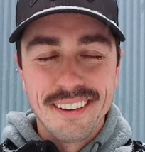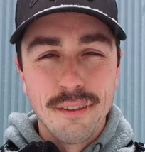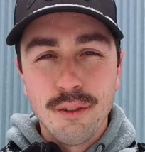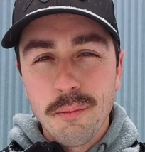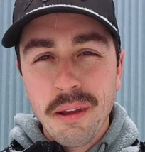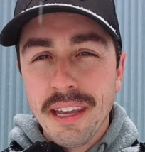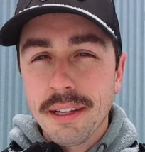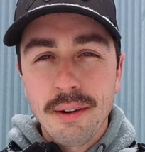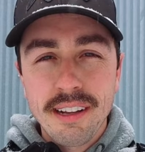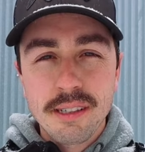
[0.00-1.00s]
For me,
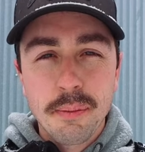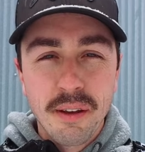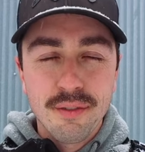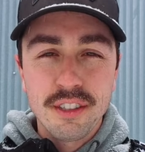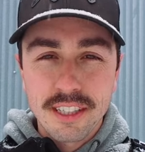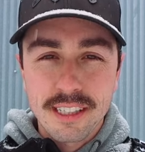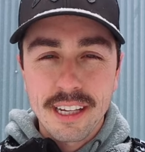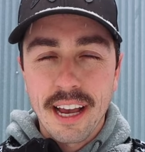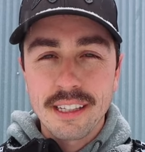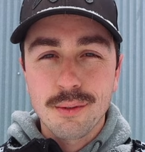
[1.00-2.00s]
the recipe for
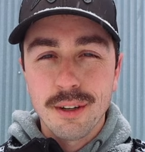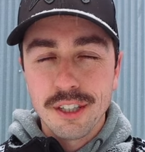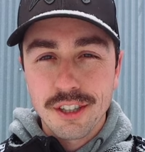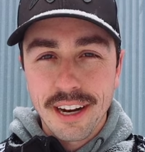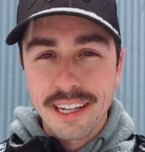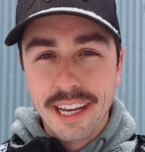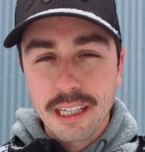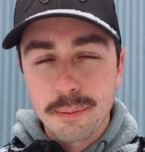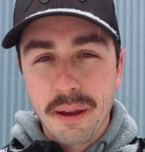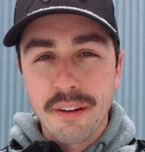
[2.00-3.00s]
success when you're trying to
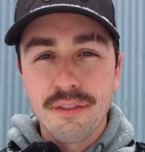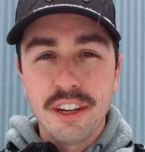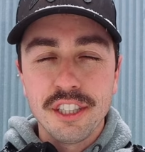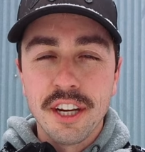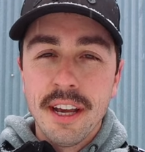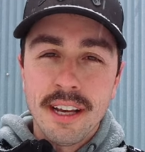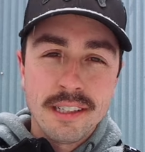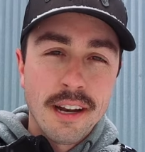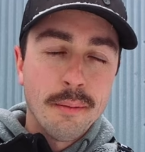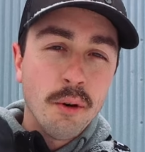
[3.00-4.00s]
catch panfish
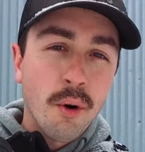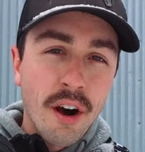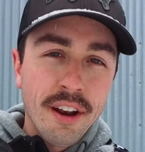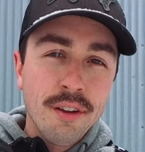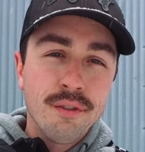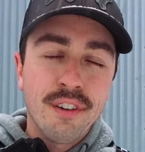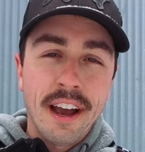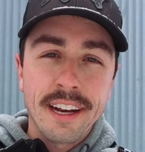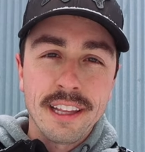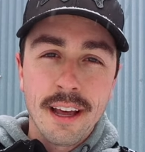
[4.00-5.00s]
is number one,
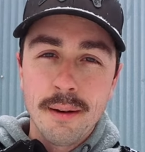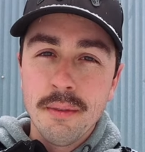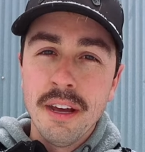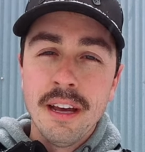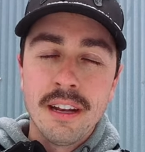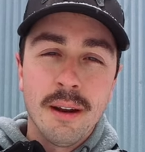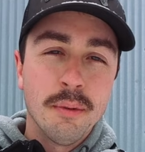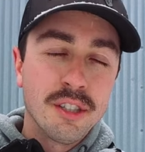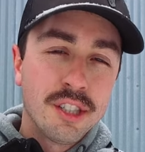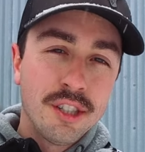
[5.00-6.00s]
finding them.
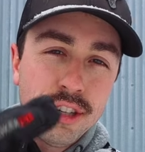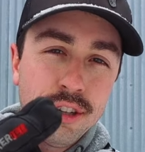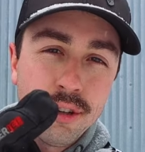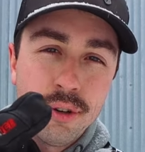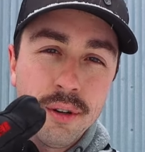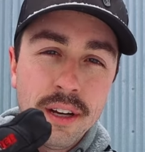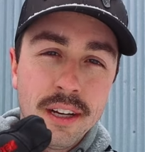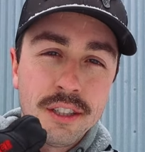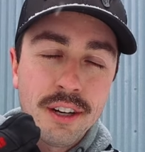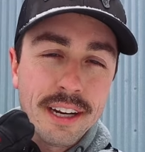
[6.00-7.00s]
Number two,
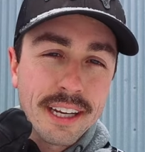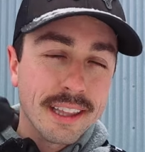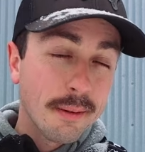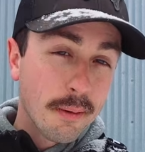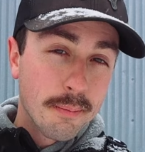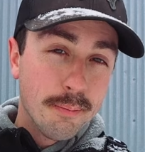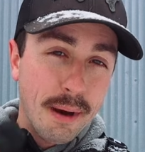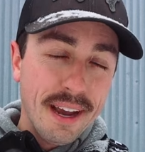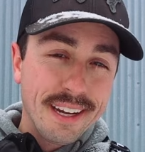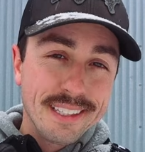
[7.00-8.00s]
trying to get them to
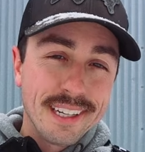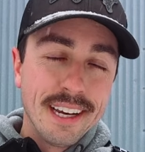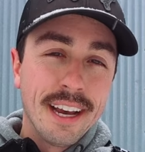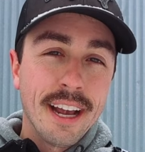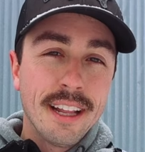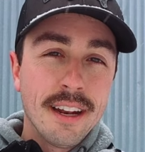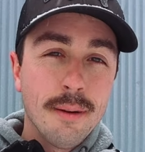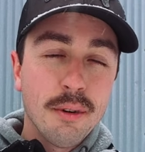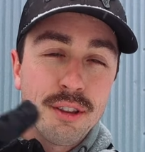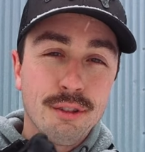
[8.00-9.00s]
bite. And then
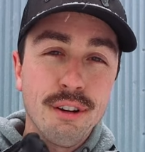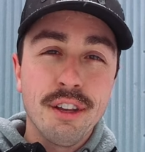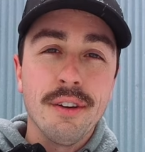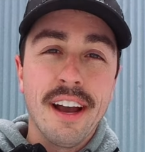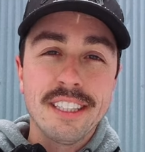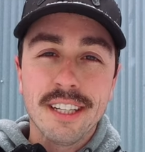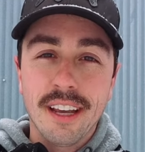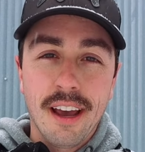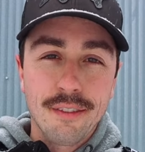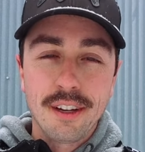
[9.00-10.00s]
number three, you
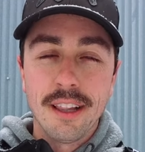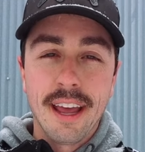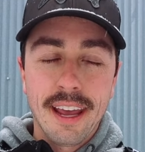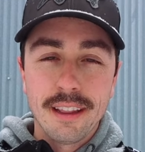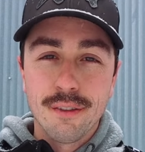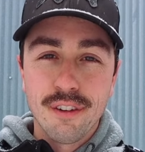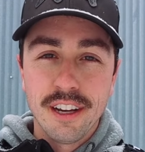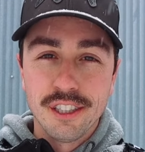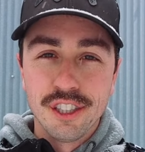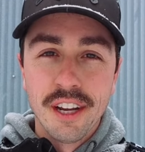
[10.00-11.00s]
actually have to land the
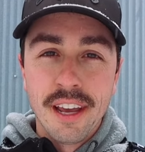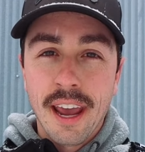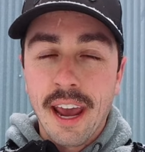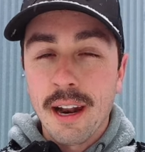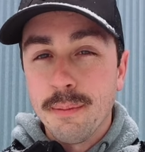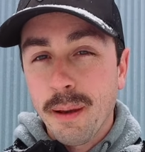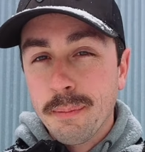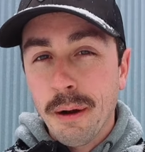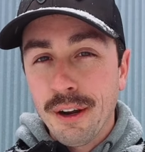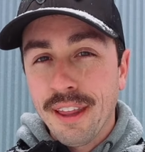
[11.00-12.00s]
fish. And a
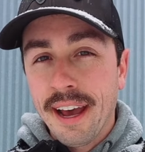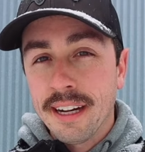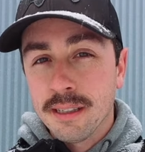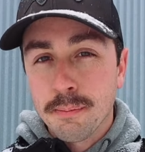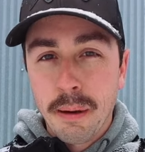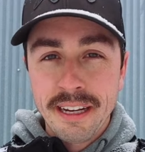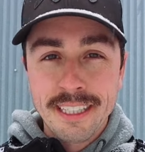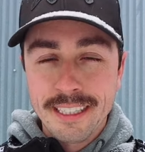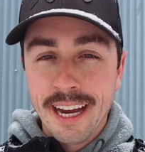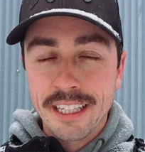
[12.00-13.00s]
big part of that is bite
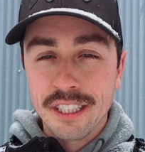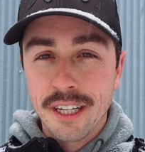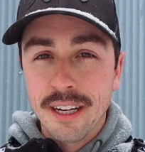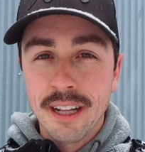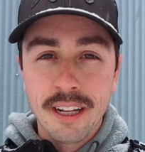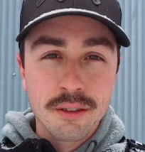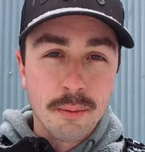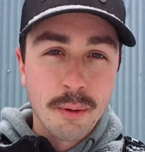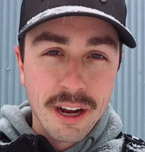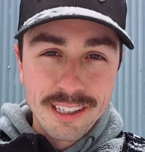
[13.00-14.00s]
detection, and that's
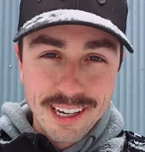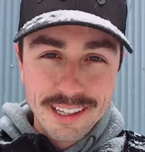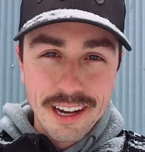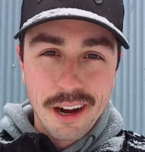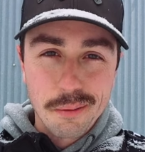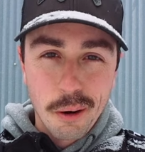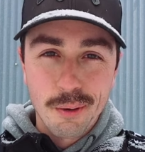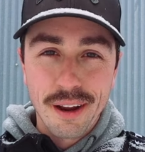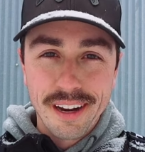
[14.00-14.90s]
what Brian's gonna talk about right